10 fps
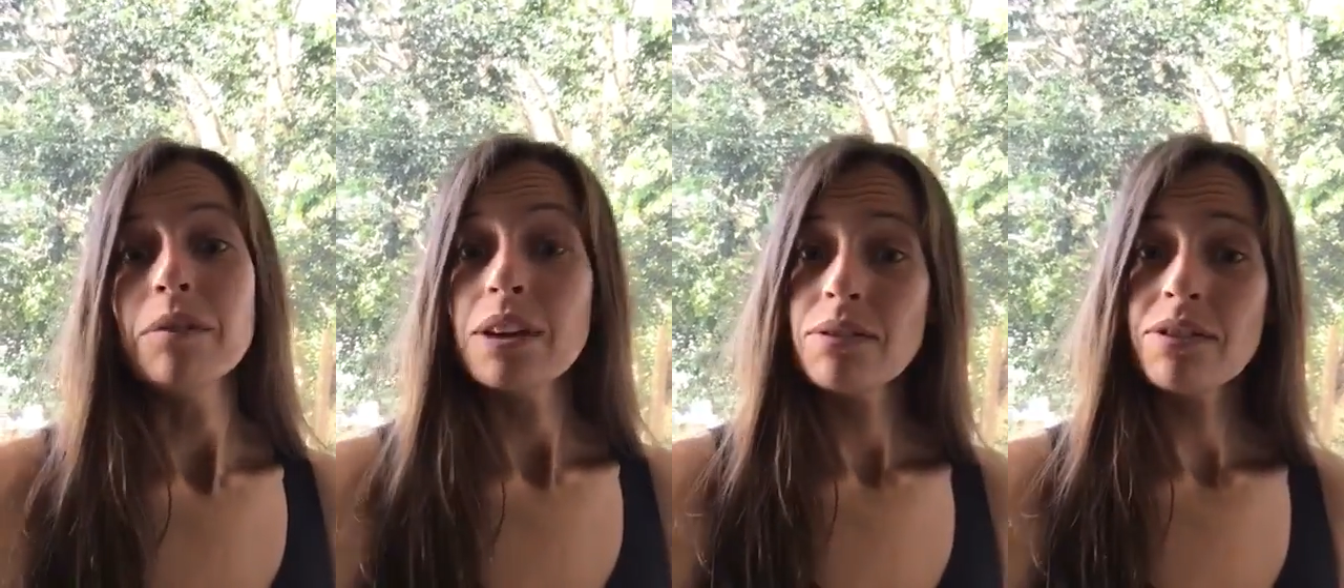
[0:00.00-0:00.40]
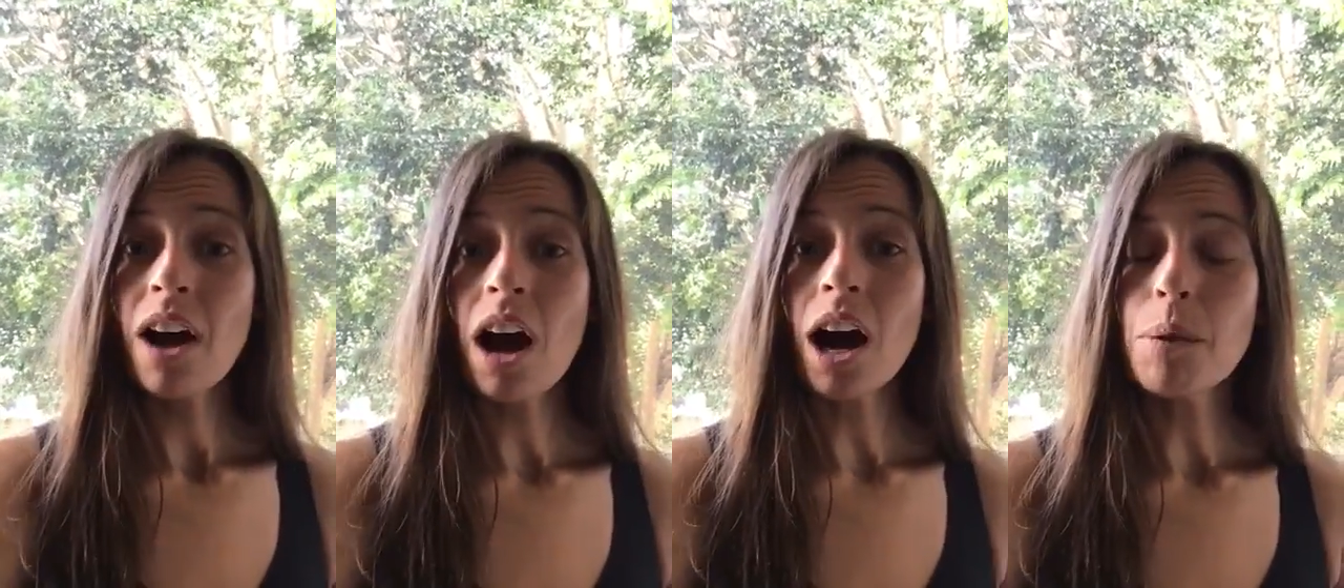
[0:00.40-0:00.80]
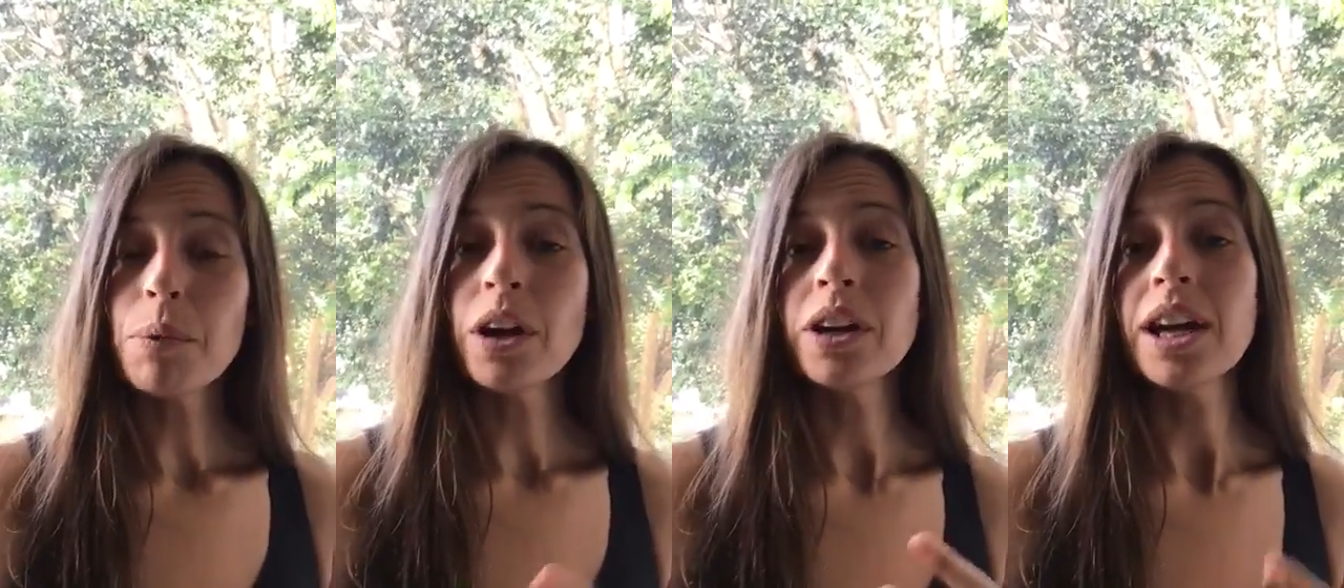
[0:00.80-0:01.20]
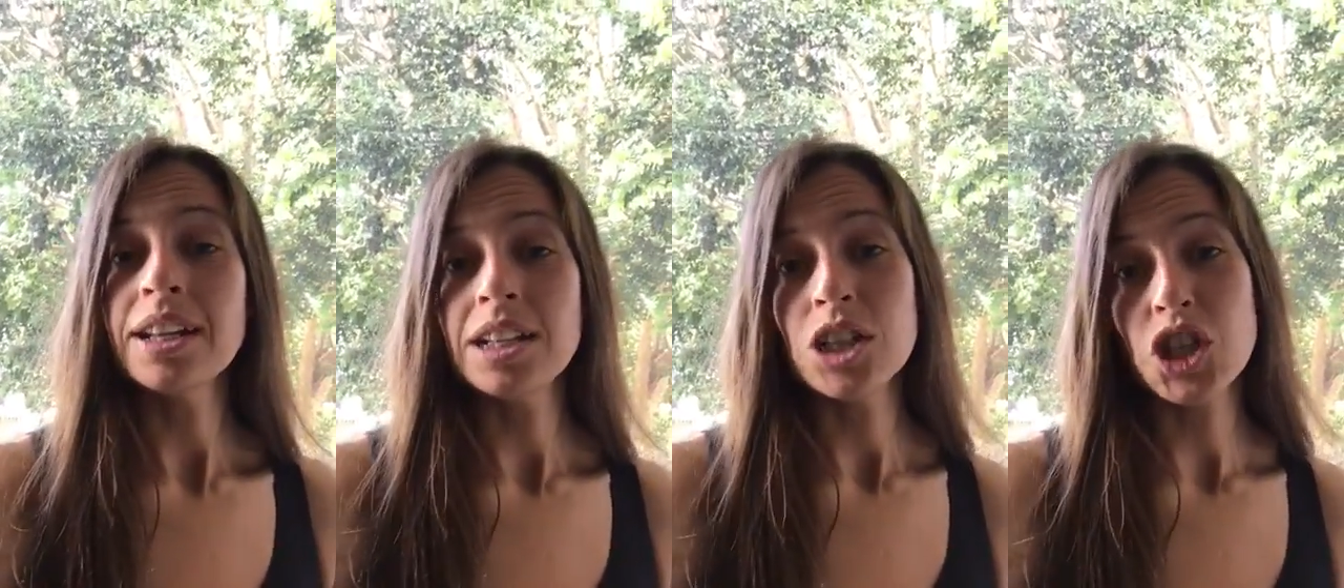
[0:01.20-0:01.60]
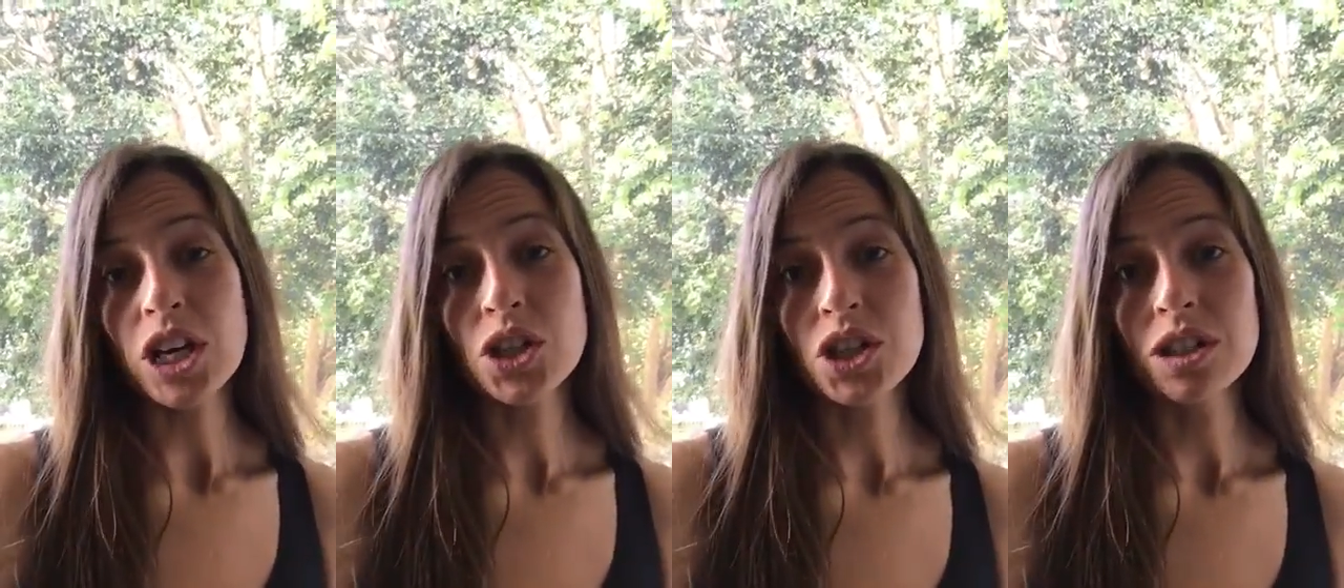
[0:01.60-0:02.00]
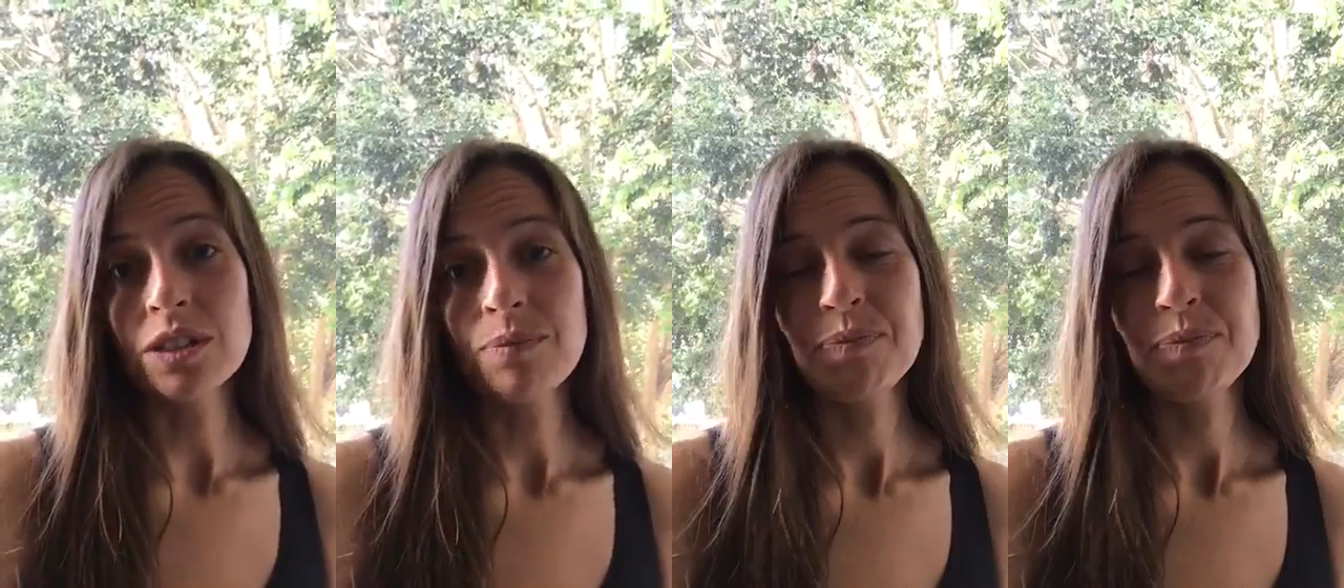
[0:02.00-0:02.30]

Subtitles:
even for heartburn and indigestion.